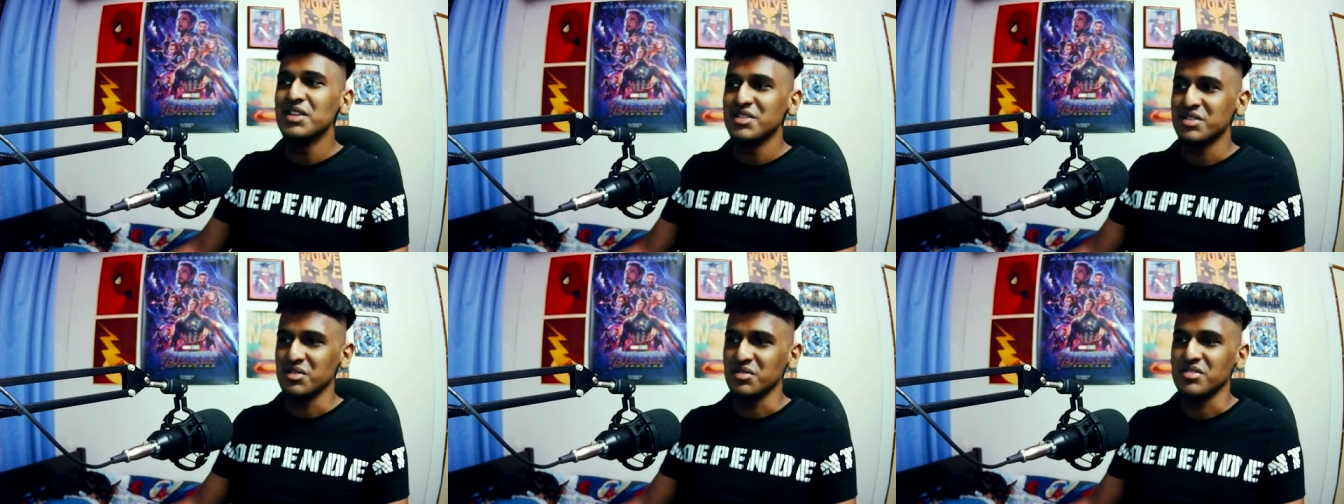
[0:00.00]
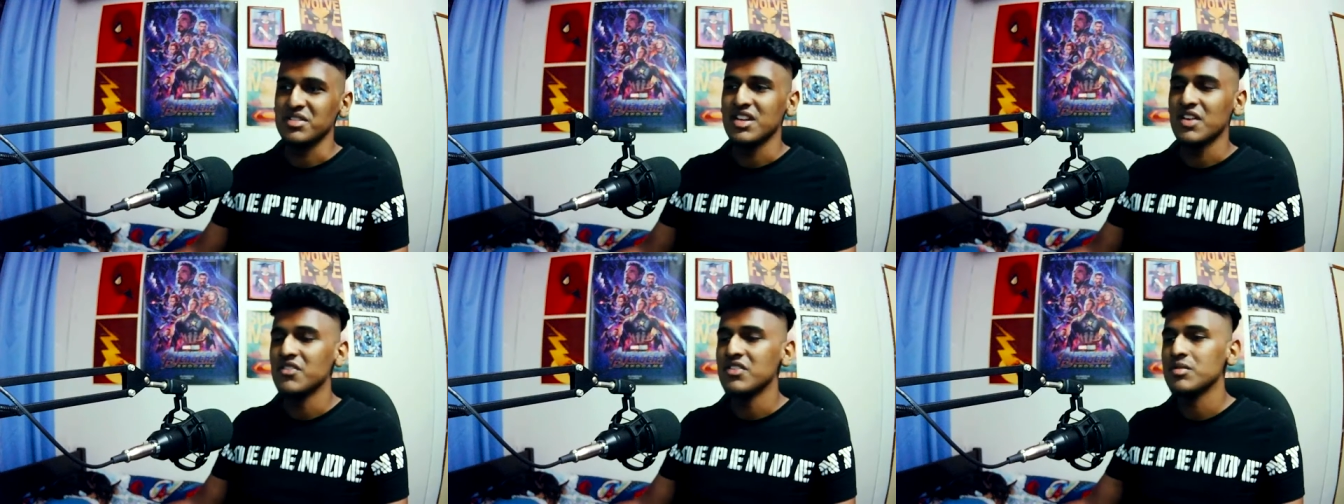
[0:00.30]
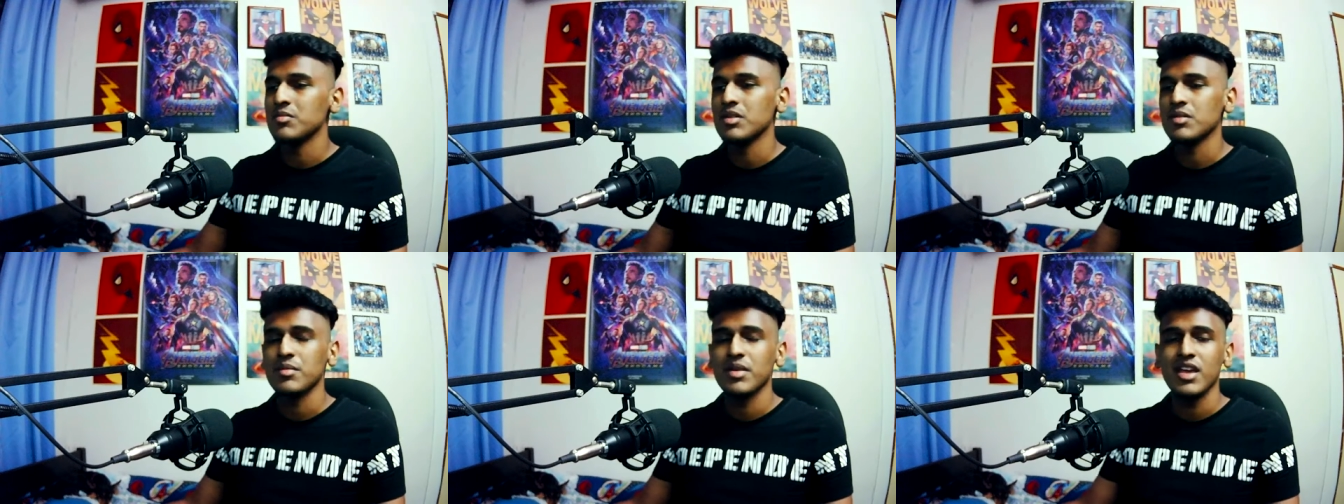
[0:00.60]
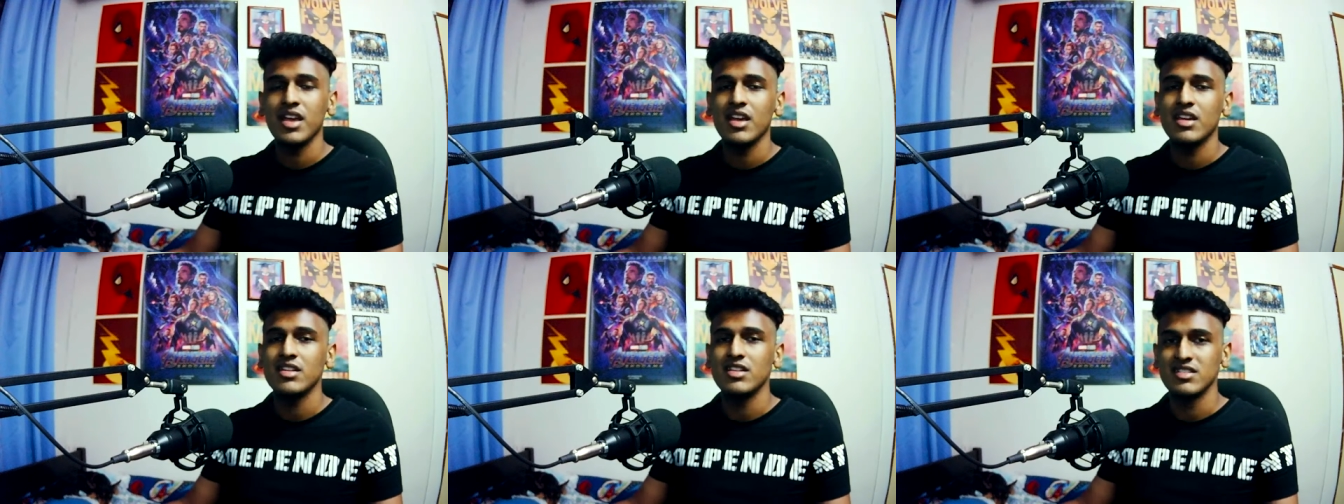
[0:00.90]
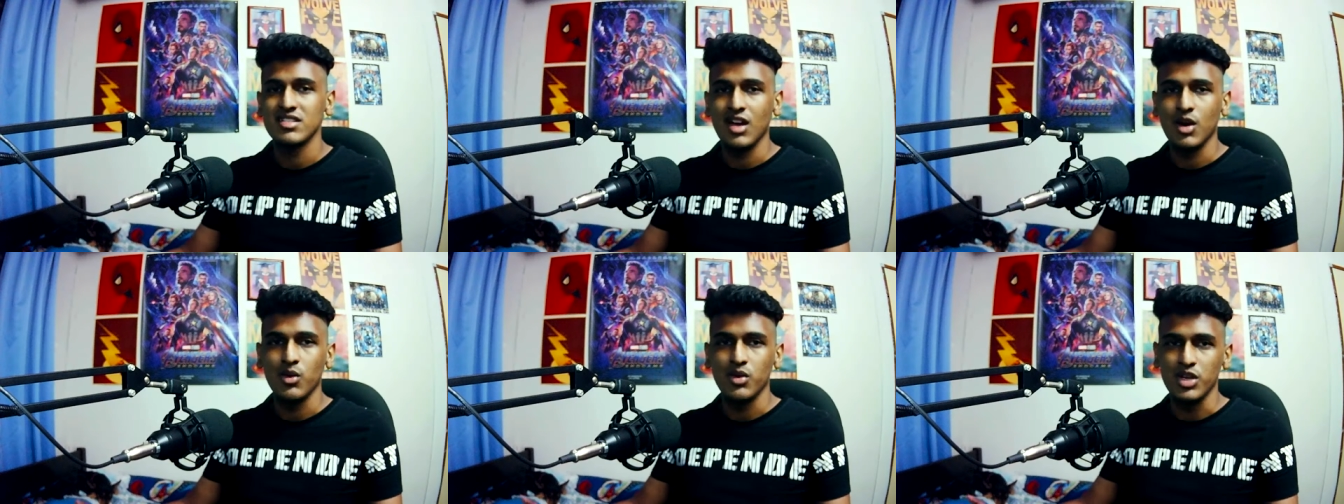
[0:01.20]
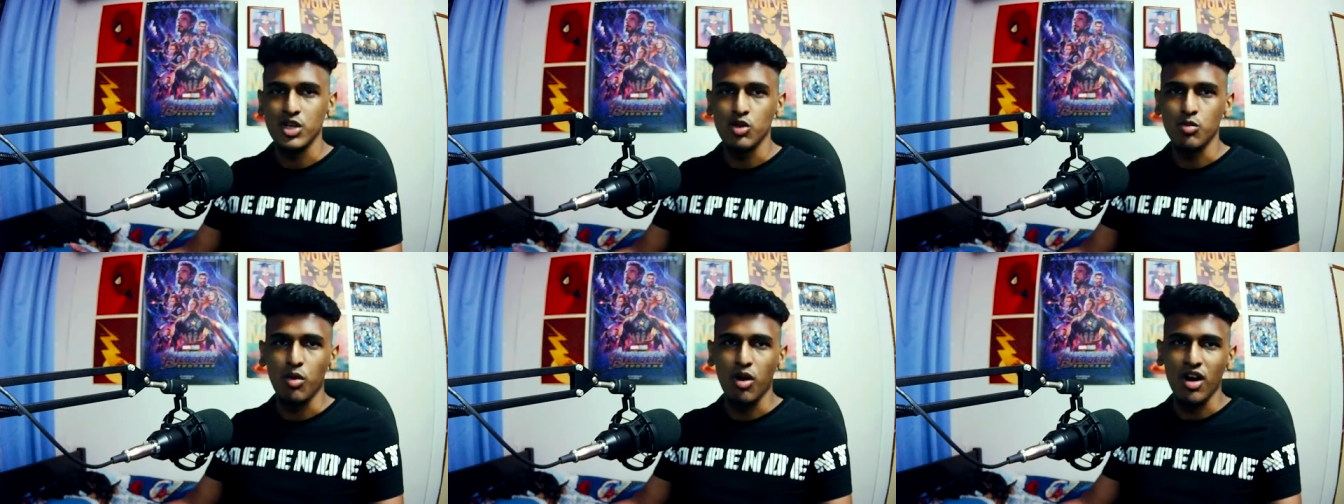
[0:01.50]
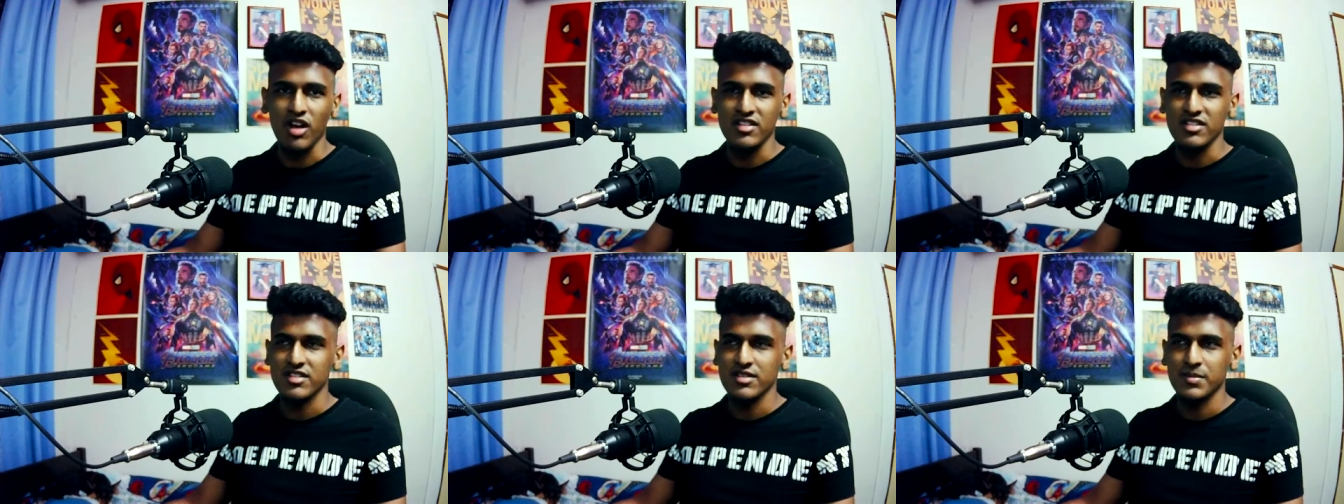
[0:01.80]
So Stephanie McMahon is our new
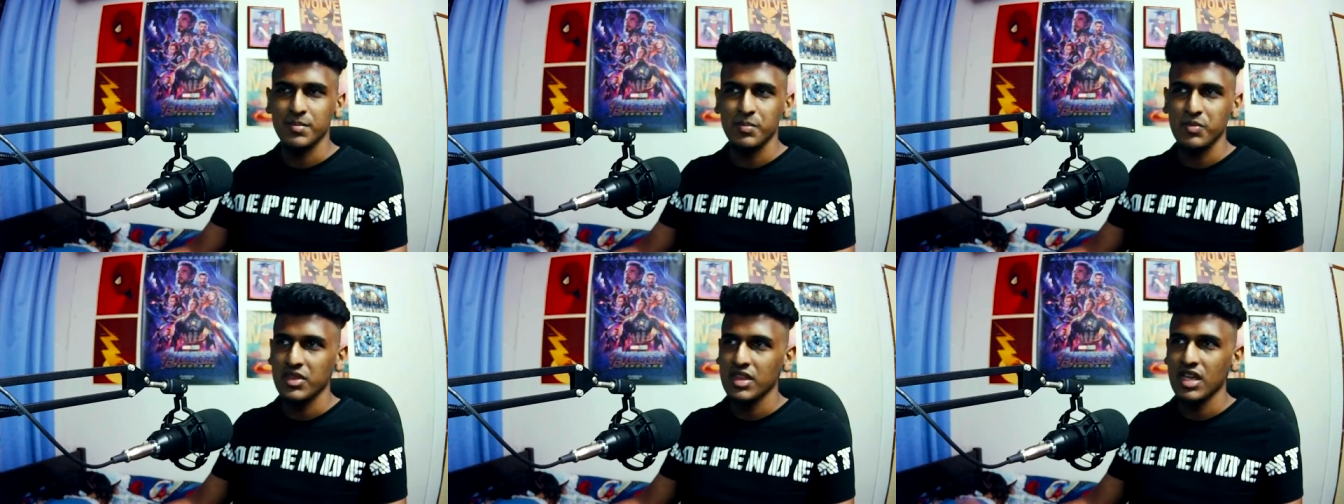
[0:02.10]
boss,